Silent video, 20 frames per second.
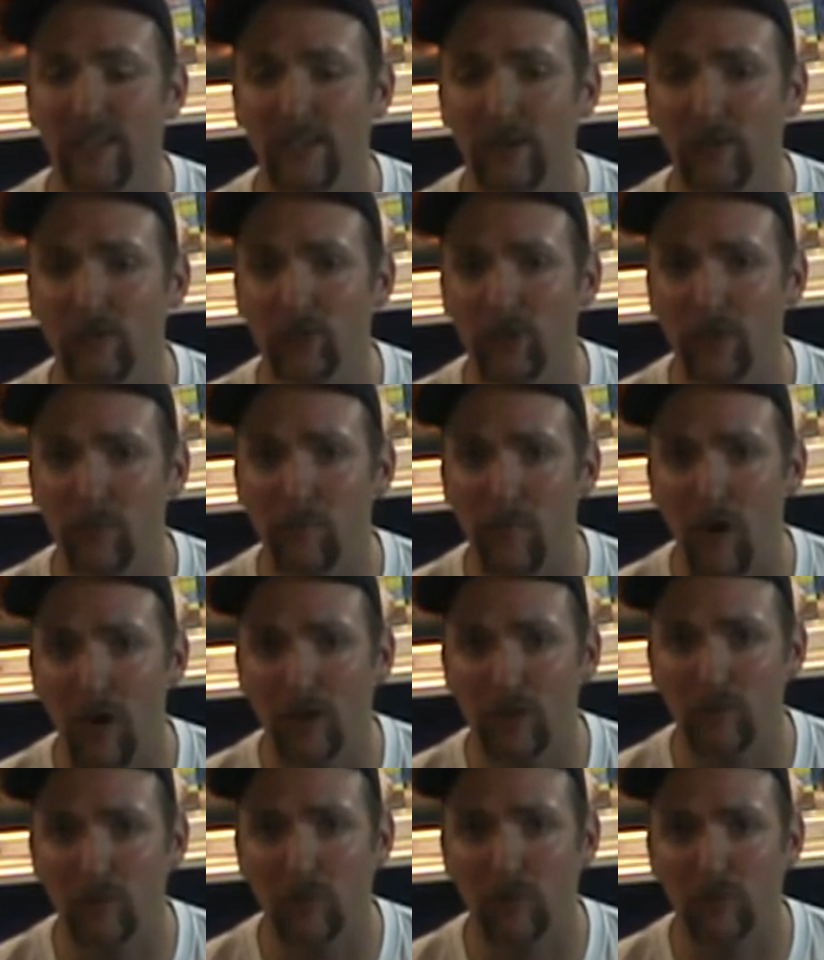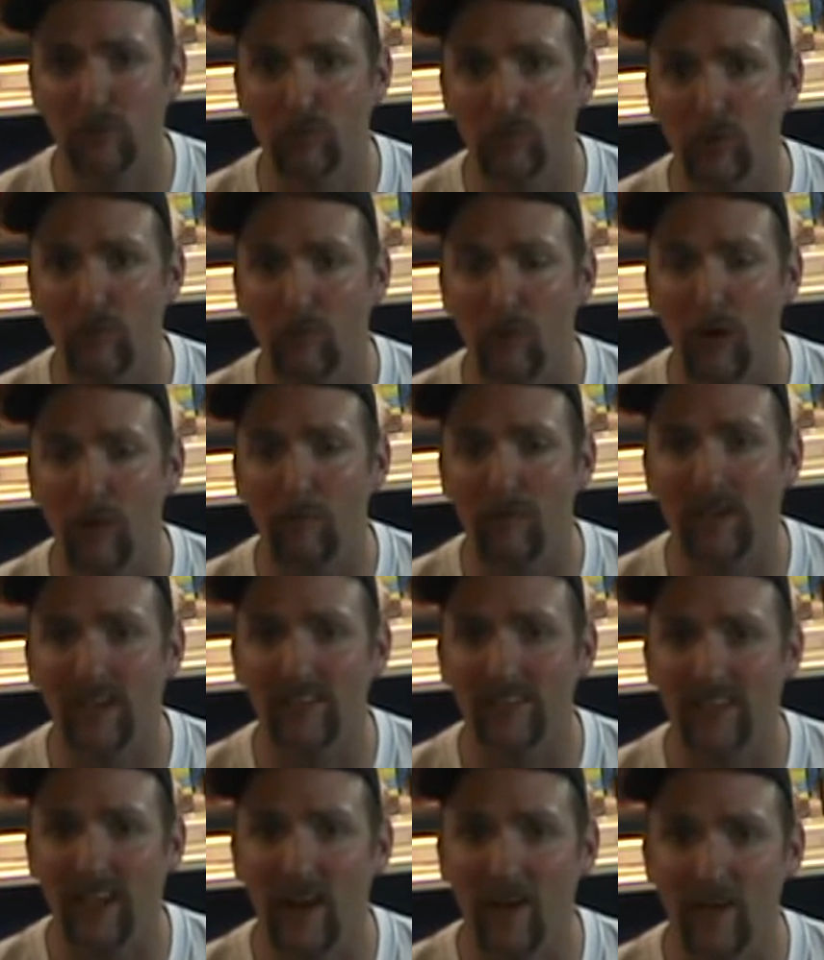Usually moss works real well
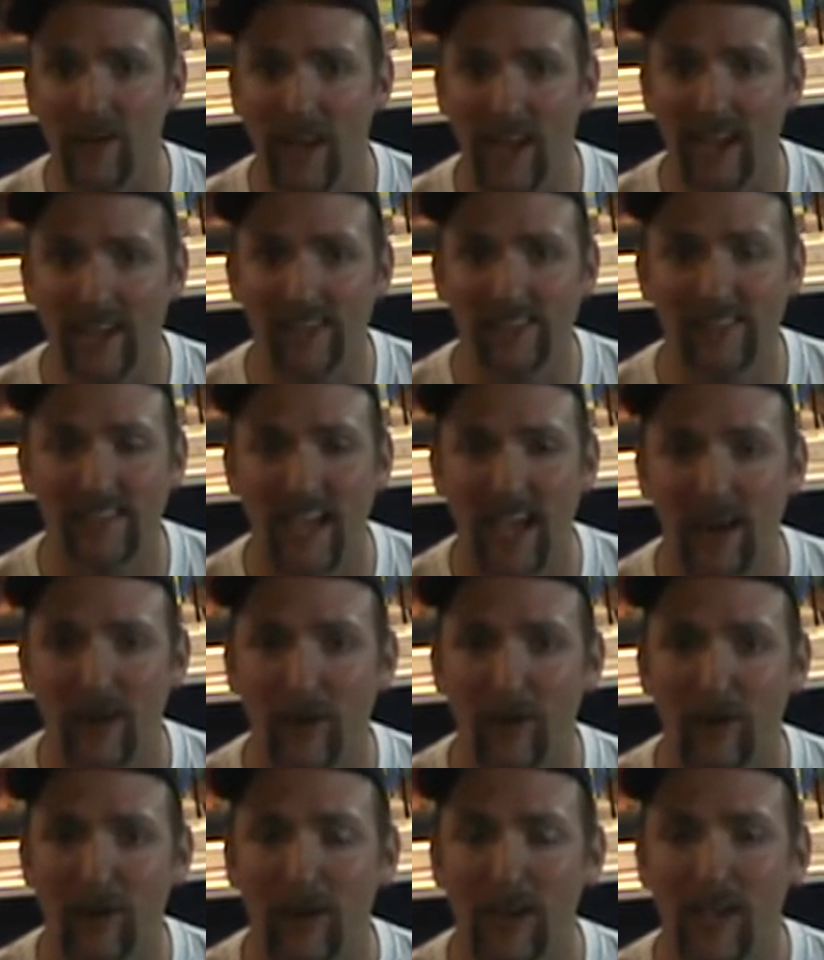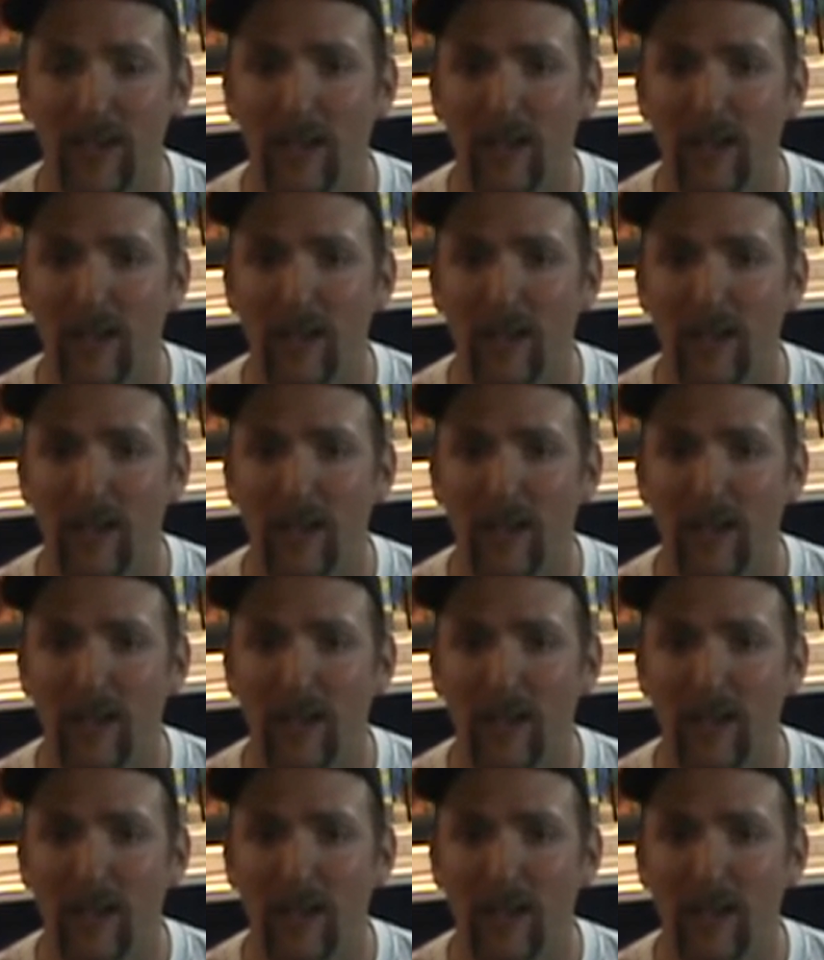because they are an egg scatter,